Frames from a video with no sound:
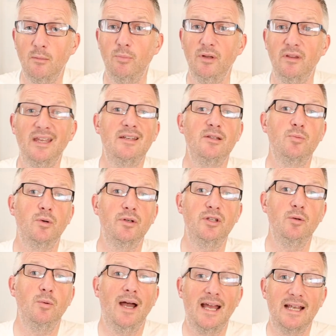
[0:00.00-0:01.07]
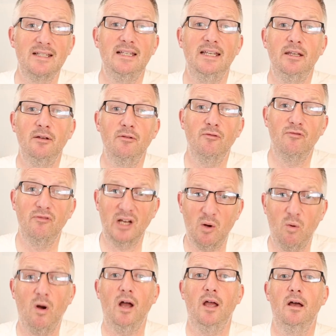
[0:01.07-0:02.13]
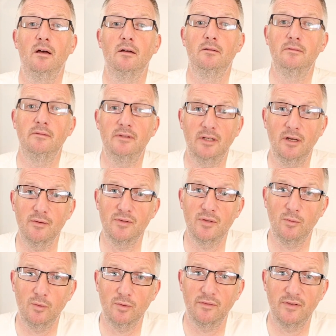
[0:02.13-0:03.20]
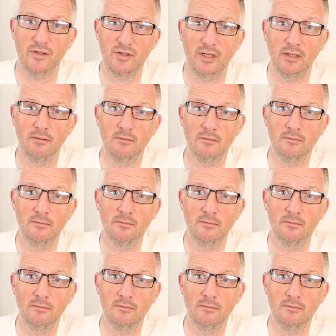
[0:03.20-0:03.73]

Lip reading: but that is what you actually require to go saltwater fishing.